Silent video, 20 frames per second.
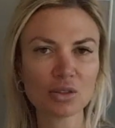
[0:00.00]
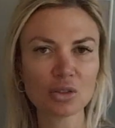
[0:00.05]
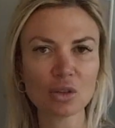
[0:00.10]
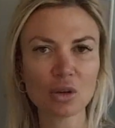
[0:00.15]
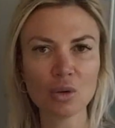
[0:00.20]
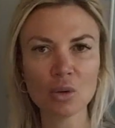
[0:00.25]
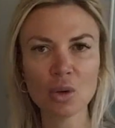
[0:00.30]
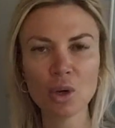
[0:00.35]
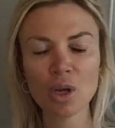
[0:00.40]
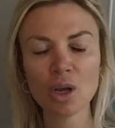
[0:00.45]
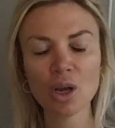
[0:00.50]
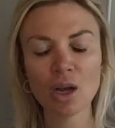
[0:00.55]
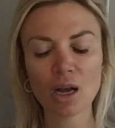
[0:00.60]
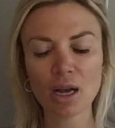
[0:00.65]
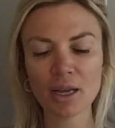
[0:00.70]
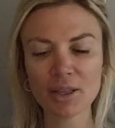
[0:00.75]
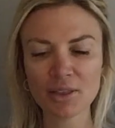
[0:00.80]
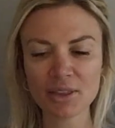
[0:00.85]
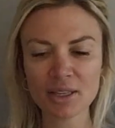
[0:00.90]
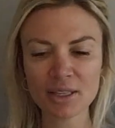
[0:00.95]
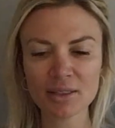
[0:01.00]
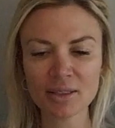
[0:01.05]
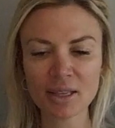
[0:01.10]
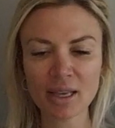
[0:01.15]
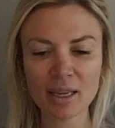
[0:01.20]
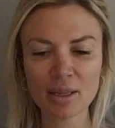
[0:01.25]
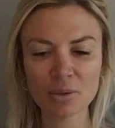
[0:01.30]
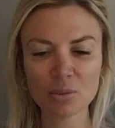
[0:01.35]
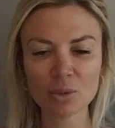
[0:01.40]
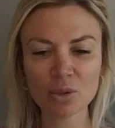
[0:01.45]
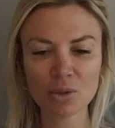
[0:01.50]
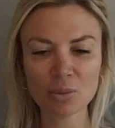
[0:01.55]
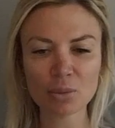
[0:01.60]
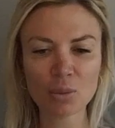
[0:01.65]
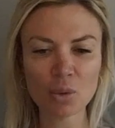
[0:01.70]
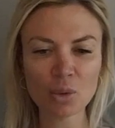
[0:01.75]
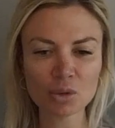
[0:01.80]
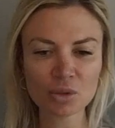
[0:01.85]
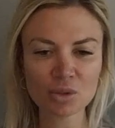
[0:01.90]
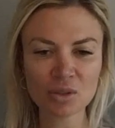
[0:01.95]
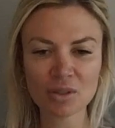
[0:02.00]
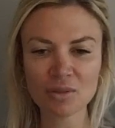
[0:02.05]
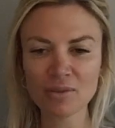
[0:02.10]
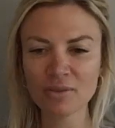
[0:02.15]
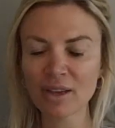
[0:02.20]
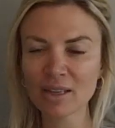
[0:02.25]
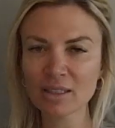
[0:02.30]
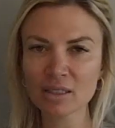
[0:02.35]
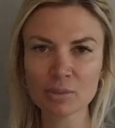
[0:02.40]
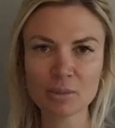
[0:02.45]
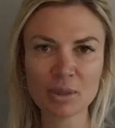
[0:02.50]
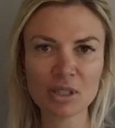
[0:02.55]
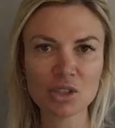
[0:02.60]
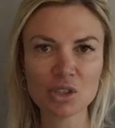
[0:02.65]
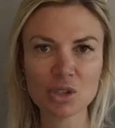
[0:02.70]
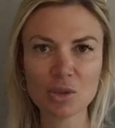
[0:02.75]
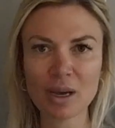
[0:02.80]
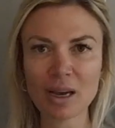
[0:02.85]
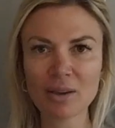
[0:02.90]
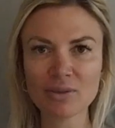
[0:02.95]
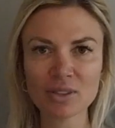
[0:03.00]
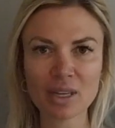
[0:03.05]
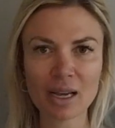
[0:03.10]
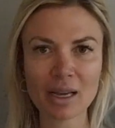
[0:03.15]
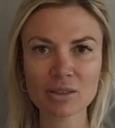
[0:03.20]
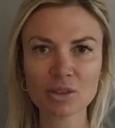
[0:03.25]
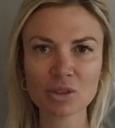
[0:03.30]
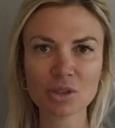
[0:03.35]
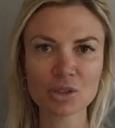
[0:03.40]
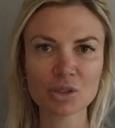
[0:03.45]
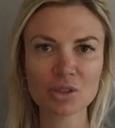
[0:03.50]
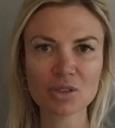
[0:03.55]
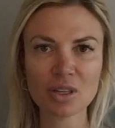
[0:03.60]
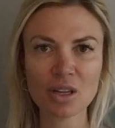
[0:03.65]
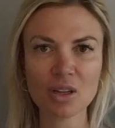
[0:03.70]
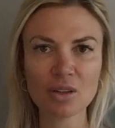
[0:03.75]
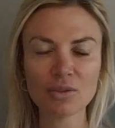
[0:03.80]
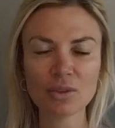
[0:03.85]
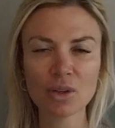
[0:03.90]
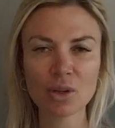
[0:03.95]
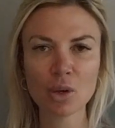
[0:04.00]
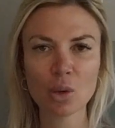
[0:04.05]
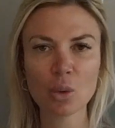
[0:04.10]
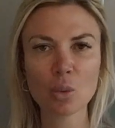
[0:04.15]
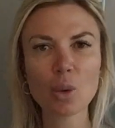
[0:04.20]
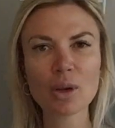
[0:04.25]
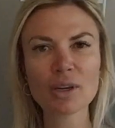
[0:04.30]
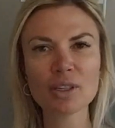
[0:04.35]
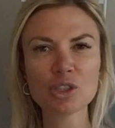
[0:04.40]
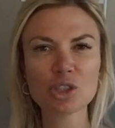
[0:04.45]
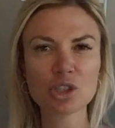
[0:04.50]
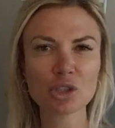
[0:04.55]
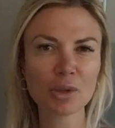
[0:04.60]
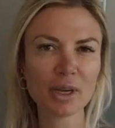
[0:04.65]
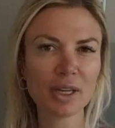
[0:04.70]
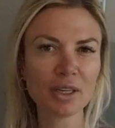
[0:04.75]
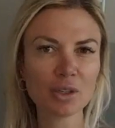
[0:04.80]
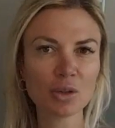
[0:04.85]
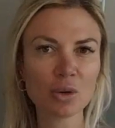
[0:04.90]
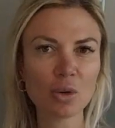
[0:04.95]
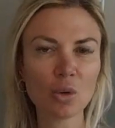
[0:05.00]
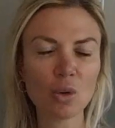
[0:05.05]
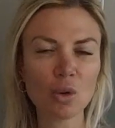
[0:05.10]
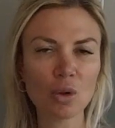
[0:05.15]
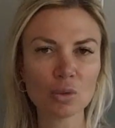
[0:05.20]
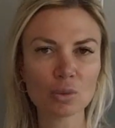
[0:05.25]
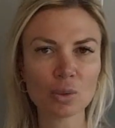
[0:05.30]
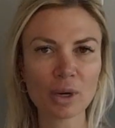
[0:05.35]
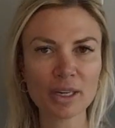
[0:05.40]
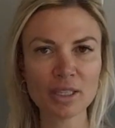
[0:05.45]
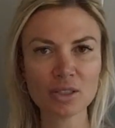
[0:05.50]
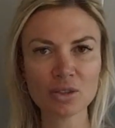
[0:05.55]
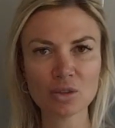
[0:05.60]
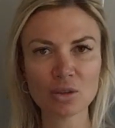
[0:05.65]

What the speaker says: So I think that with most investments, you have to ask yourself, what is your end goal, right?